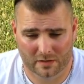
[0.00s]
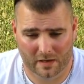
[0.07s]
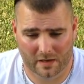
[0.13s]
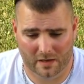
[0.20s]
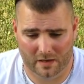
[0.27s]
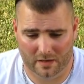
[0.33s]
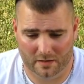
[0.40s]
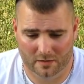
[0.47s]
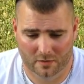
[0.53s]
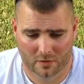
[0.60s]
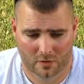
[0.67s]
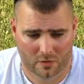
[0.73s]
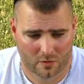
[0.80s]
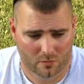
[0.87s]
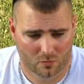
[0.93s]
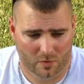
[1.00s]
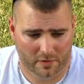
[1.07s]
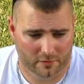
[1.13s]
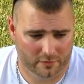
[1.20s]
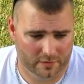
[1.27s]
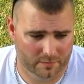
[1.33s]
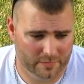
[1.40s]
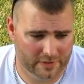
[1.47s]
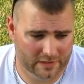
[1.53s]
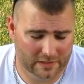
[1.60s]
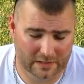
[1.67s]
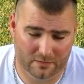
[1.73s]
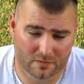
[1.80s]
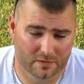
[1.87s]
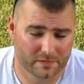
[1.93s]
Uh, whether it
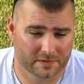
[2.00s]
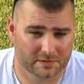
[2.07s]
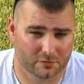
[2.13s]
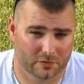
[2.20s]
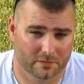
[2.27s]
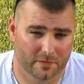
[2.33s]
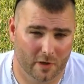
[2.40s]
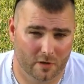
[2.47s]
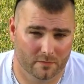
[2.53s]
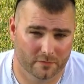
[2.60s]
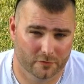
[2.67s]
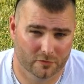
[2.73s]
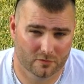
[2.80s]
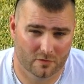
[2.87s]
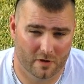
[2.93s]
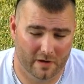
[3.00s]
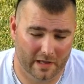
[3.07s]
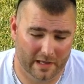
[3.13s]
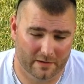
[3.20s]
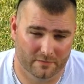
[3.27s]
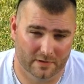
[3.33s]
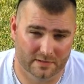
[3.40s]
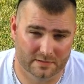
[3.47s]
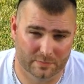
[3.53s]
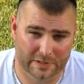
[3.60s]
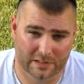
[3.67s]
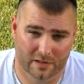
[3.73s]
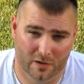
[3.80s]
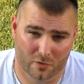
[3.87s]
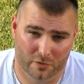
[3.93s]
be, even if it's a revolver, I have a
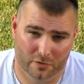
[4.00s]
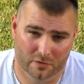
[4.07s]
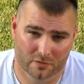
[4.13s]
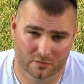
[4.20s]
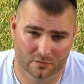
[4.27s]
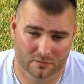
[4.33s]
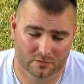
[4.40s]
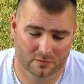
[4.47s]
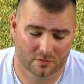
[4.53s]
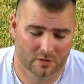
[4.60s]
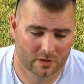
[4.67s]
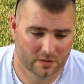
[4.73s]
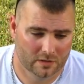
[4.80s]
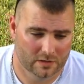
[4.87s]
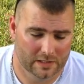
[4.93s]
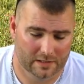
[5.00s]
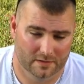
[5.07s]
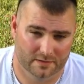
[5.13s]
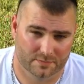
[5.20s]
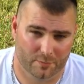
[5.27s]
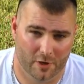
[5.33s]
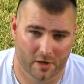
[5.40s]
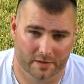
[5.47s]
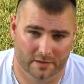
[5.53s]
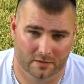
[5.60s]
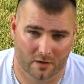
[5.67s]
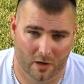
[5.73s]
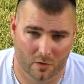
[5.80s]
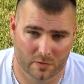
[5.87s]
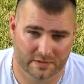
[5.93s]
speed loader in this pocket.
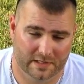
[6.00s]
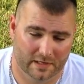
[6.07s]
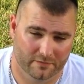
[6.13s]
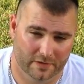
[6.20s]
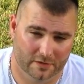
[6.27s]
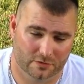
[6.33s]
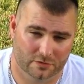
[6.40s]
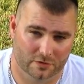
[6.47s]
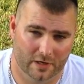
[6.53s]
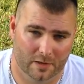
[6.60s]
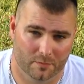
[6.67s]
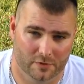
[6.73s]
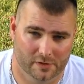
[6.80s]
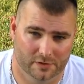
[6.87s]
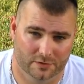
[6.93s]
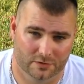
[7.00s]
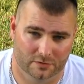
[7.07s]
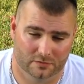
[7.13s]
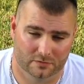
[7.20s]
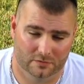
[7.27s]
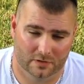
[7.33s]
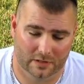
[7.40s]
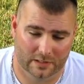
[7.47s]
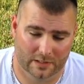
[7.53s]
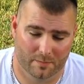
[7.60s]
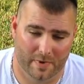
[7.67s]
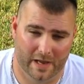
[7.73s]
I always have extra ammunition in a